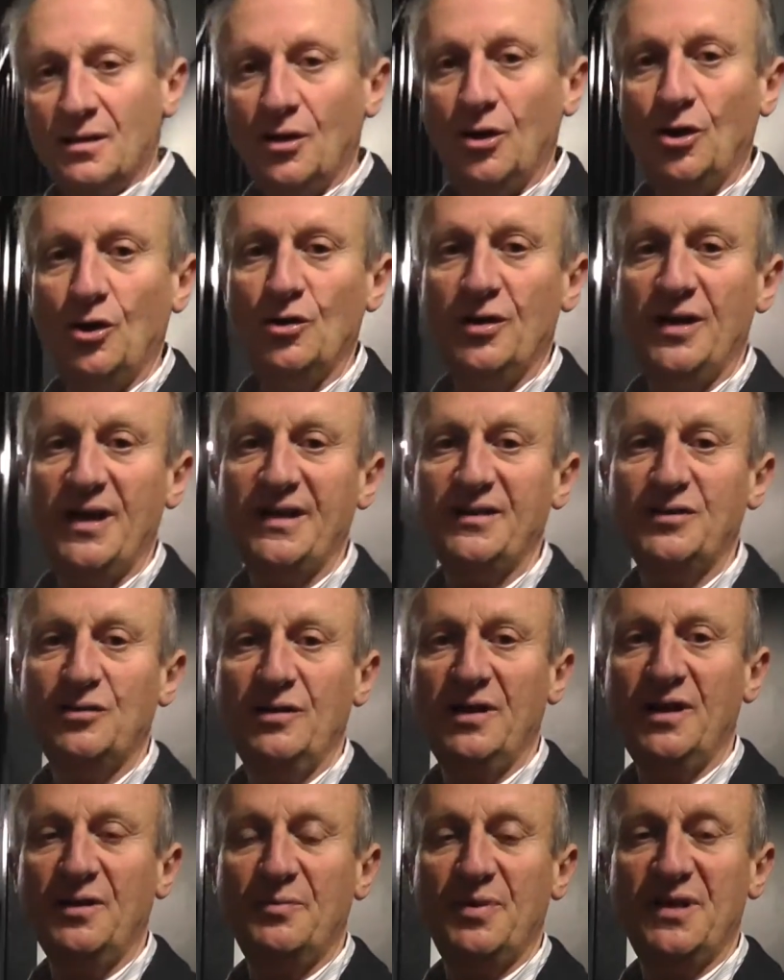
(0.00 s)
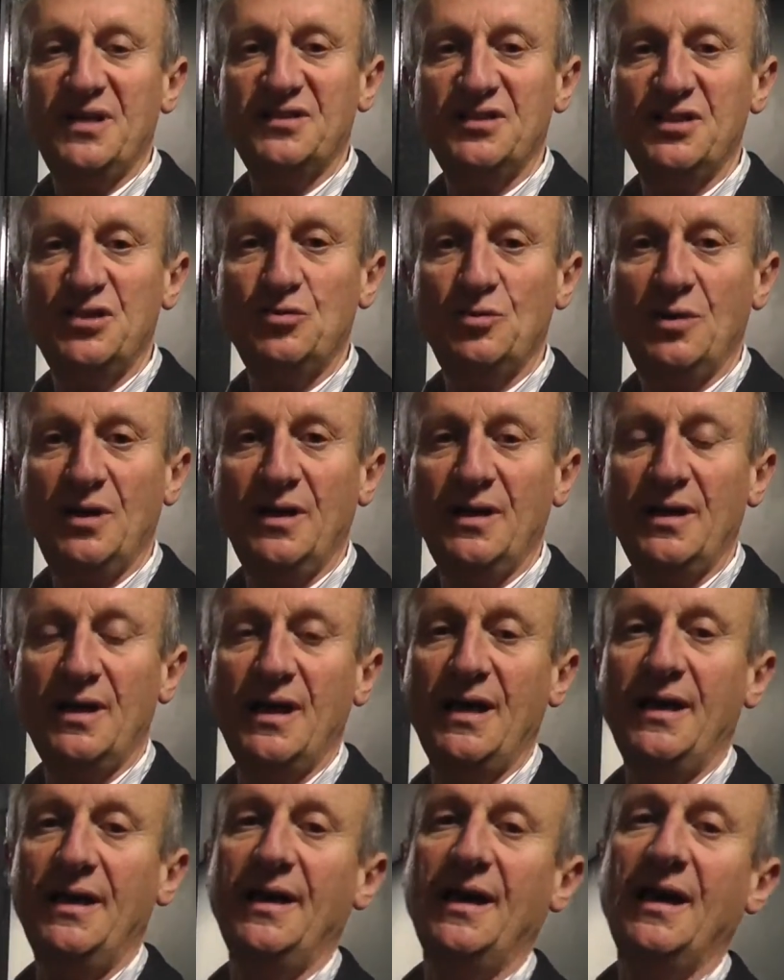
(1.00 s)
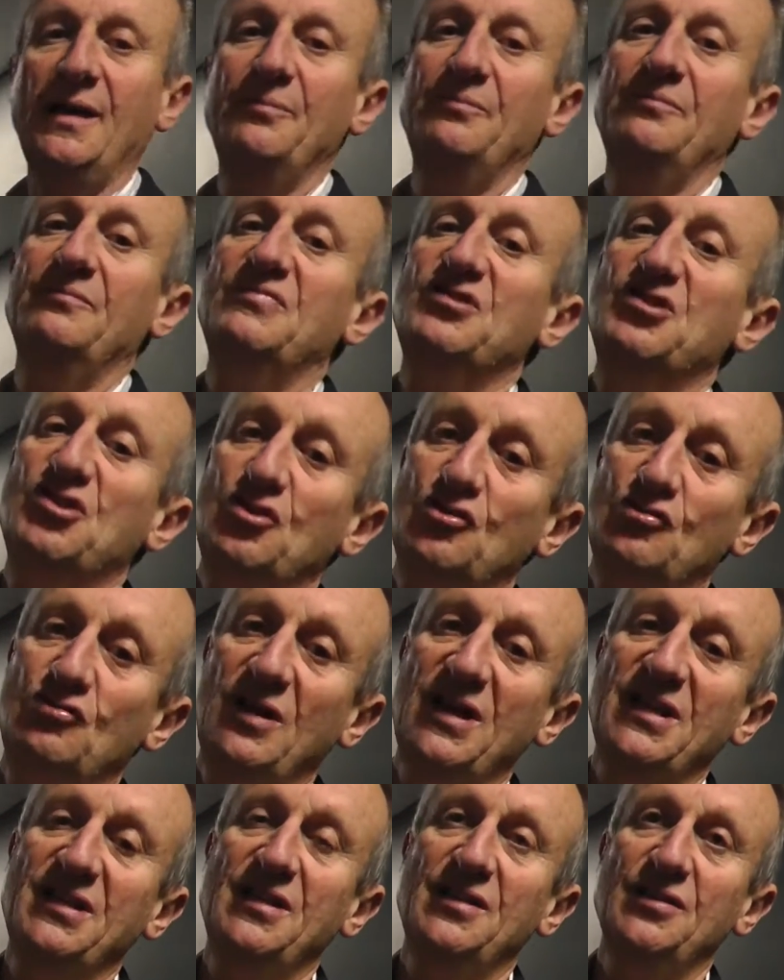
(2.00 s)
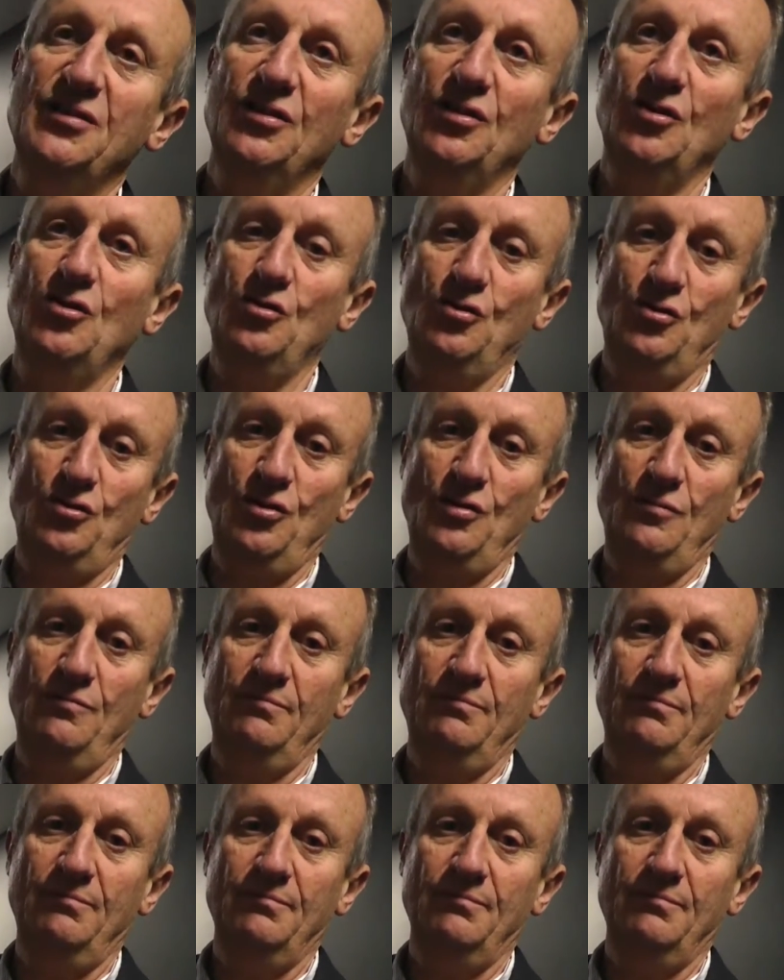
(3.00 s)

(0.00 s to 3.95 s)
along an underground passageway and up straight into the courtroom.